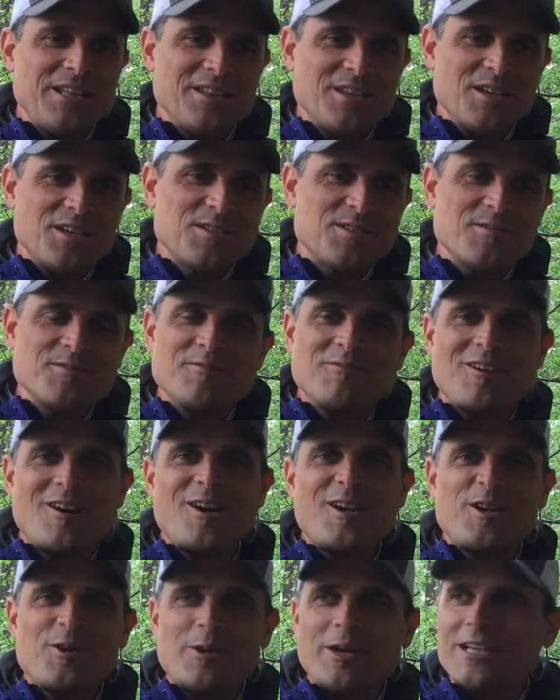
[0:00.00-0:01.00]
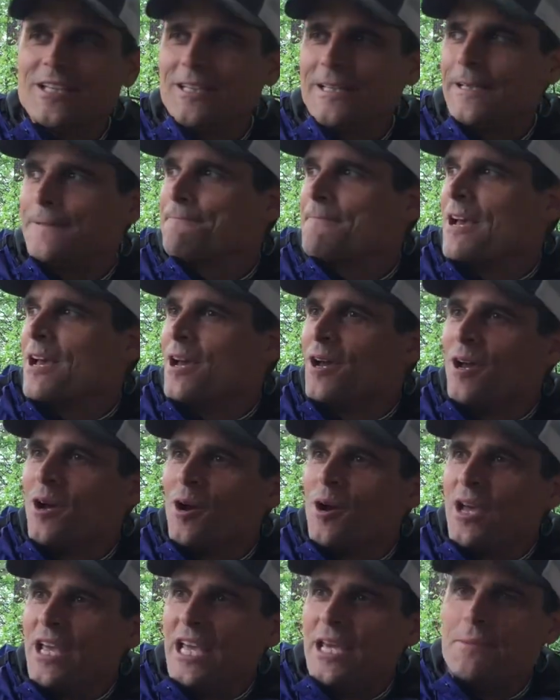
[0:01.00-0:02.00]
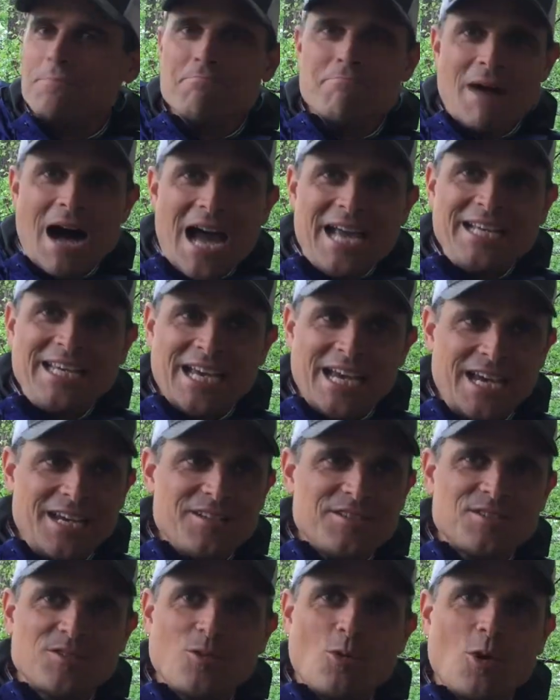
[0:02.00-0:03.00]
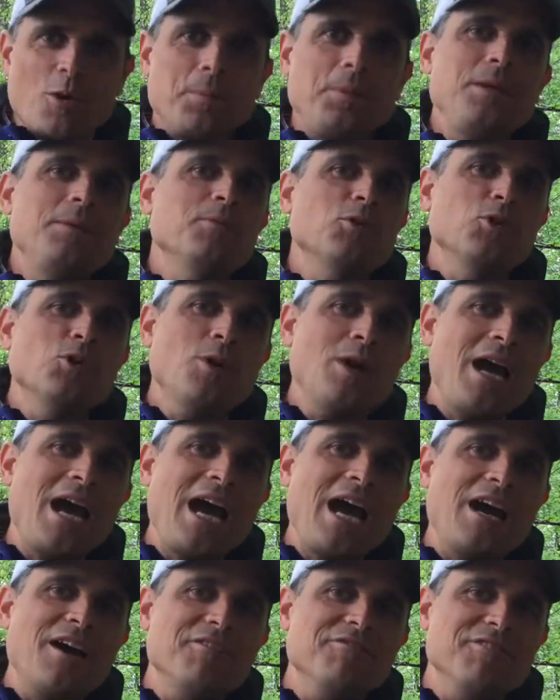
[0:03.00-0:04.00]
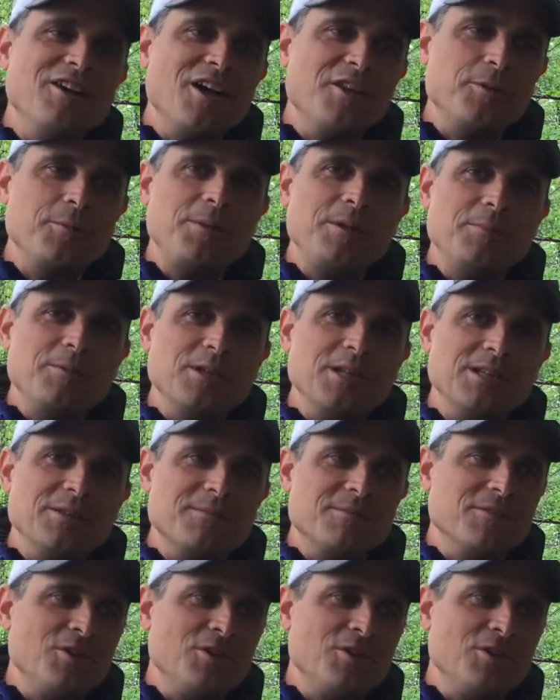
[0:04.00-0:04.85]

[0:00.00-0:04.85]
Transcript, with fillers: this very quickly, in my case, or people who have, other people